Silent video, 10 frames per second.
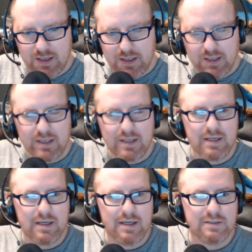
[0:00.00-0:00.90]
it,
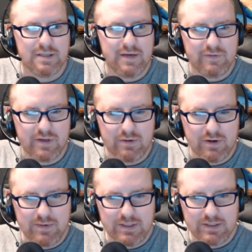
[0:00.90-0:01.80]
it, it's definitely
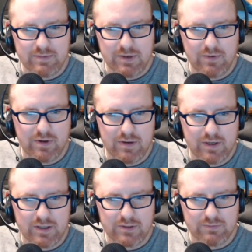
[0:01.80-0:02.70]
going to be something where they're going to